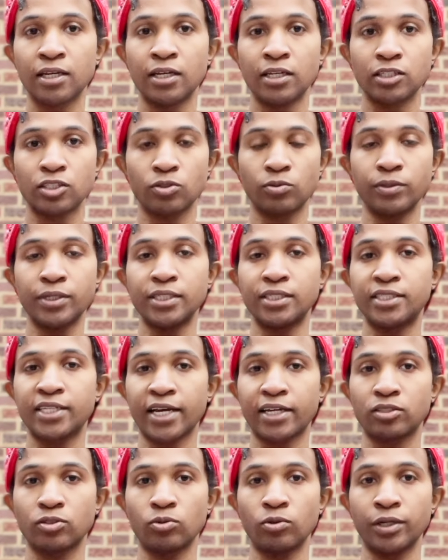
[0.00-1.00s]
squeeze
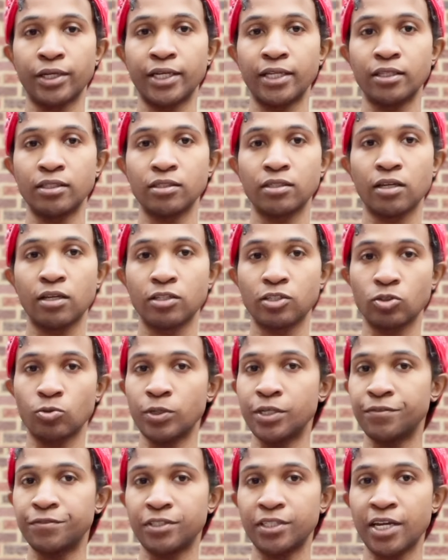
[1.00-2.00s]
sex organs,
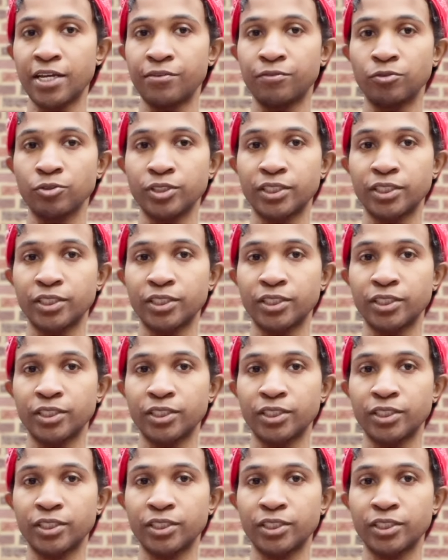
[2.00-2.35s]
squeeze navel